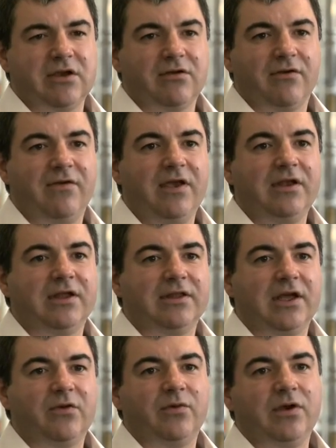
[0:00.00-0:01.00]
graphene
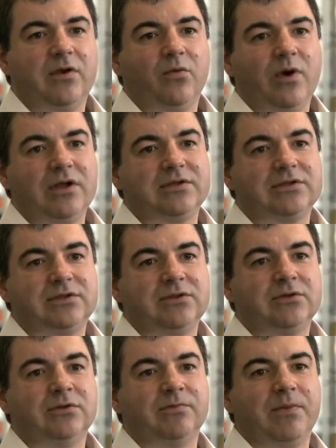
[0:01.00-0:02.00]
and then we went
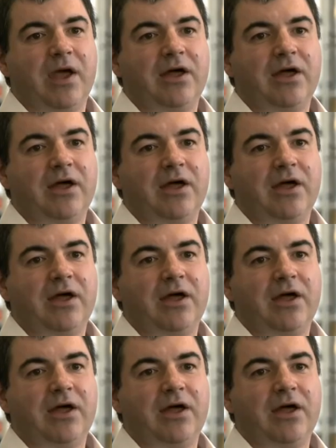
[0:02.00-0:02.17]
to